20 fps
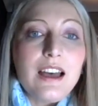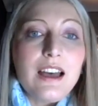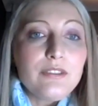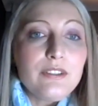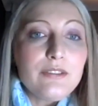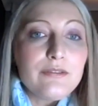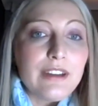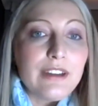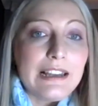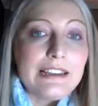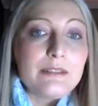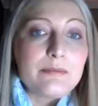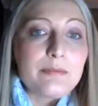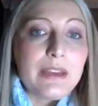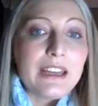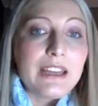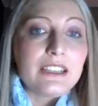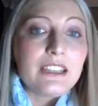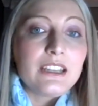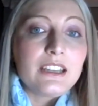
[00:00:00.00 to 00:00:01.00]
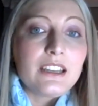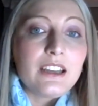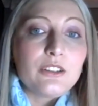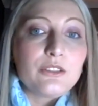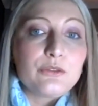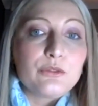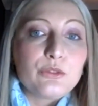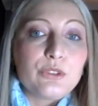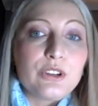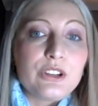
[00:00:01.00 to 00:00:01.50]
have a valid bank
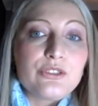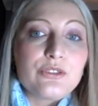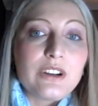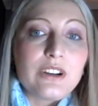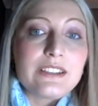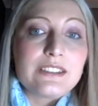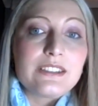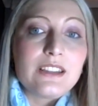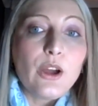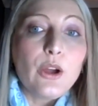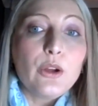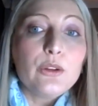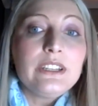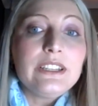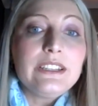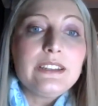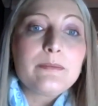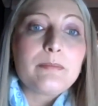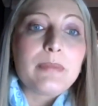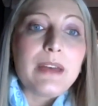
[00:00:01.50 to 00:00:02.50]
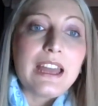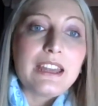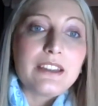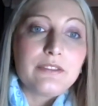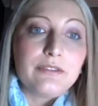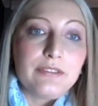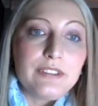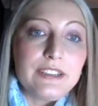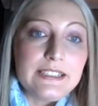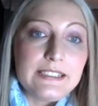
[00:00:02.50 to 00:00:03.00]
account for a trust, only the
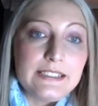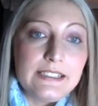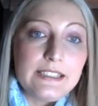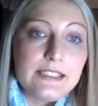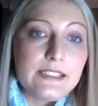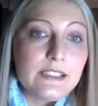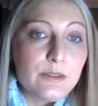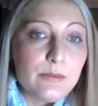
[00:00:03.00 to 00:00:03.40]
bank fees needs to